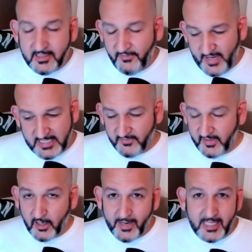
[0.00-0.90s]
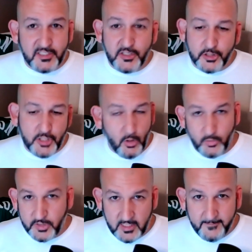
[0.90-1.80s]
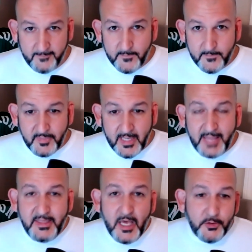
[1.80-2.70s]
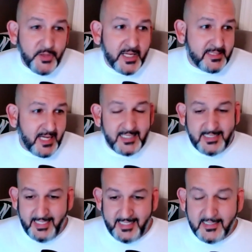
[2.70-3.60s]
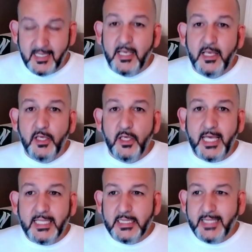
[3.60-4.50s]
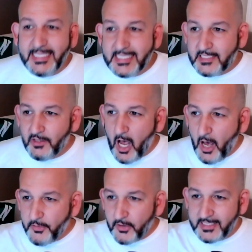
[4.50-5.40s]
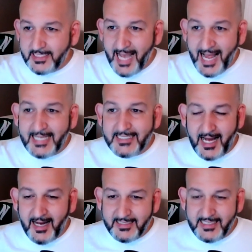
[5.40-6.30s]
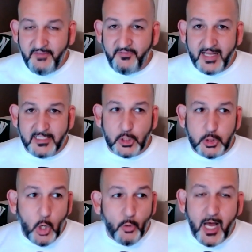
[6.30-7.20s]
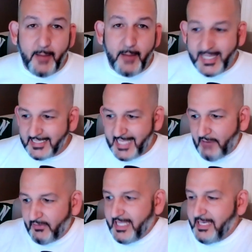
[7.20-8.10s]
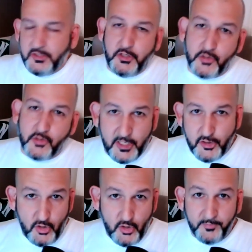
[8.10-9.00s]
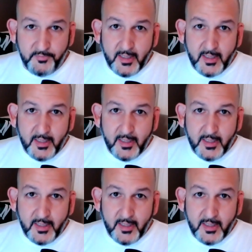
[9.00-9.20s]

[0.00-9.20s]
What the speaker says: defensively, or else you're toast. And the other thing it does is it lets the other guys on defense load up against everything else that you're trying to do.